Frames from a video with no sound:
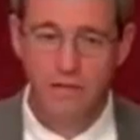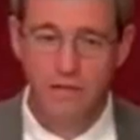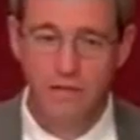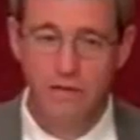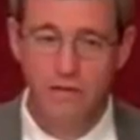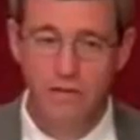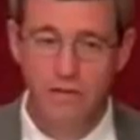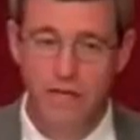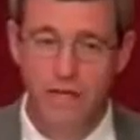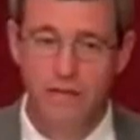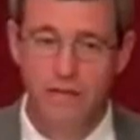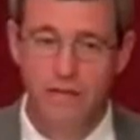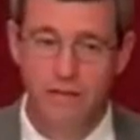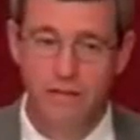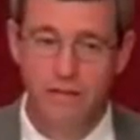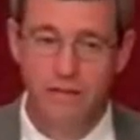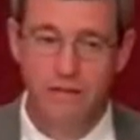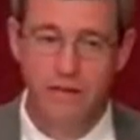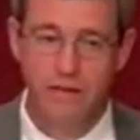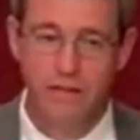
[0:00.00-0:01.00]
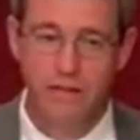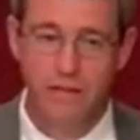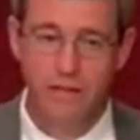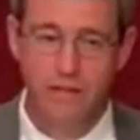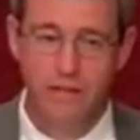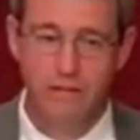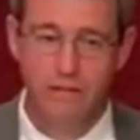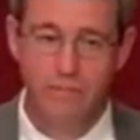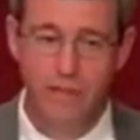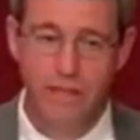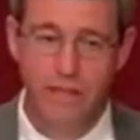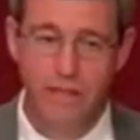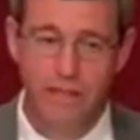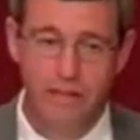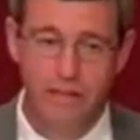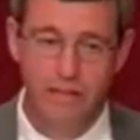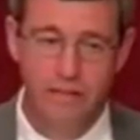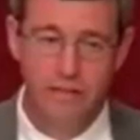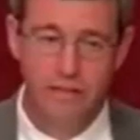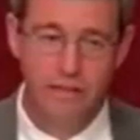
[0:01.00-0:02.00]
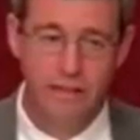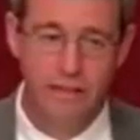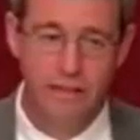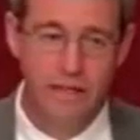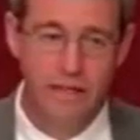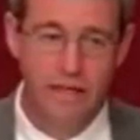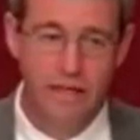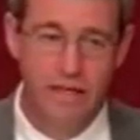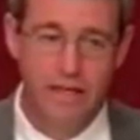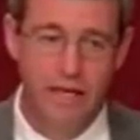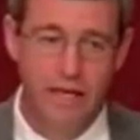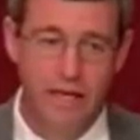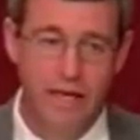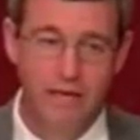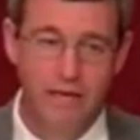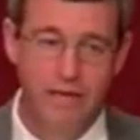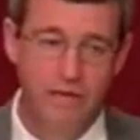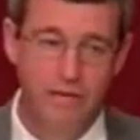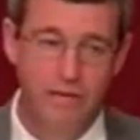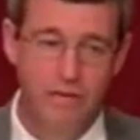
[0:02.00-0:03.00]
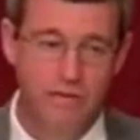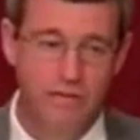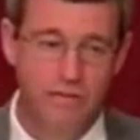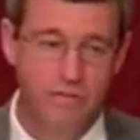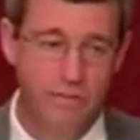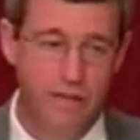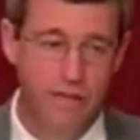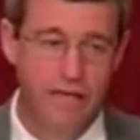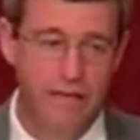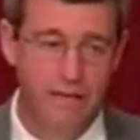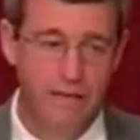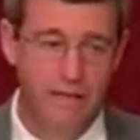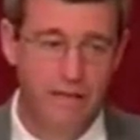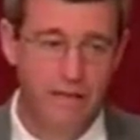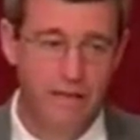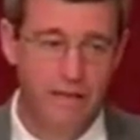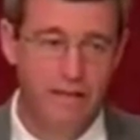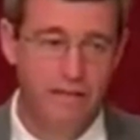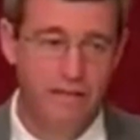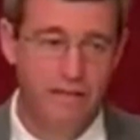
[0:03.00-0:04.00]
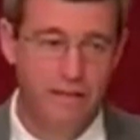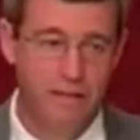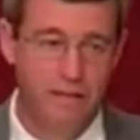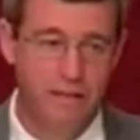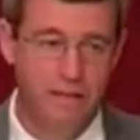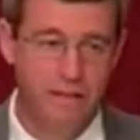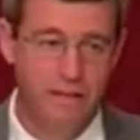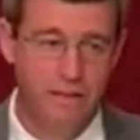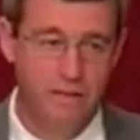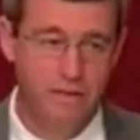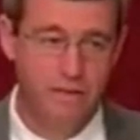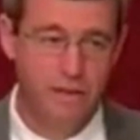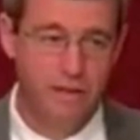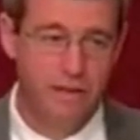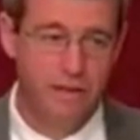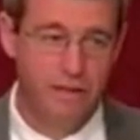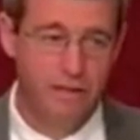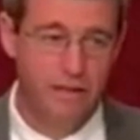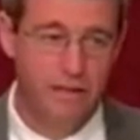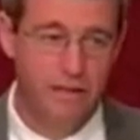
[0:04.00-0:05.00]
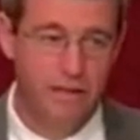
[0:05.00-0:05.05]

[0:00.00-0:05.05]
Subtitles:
You'll go down as the greatest bigots and haters of mankind in history.